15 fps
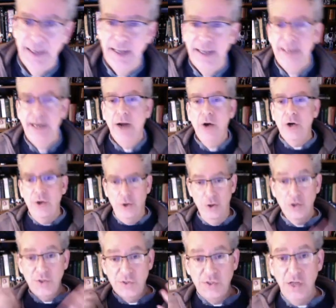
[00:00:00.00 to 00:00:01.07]
Now,
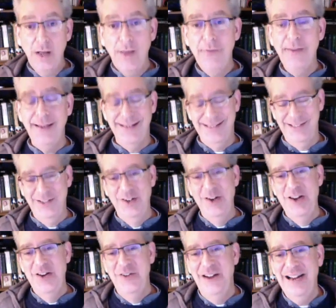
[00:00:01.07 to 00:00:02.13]
Kirk saw this
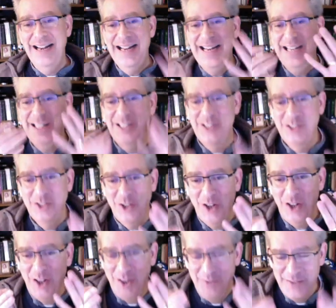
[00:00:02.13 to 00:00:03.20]
right? He
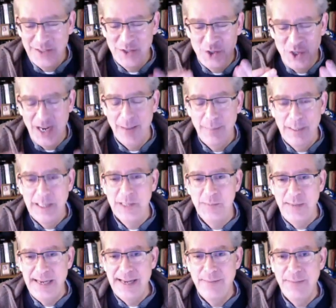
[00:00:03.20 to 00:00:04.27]
saw this Japanese
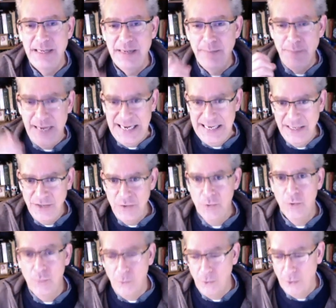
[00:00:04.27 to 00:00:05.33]
man being pinned to
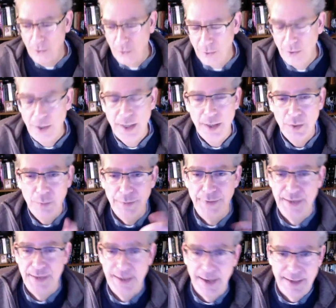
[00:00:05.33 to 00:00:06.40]
a wall with
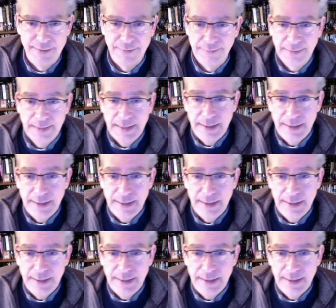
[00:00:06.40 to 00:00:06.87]
a knife.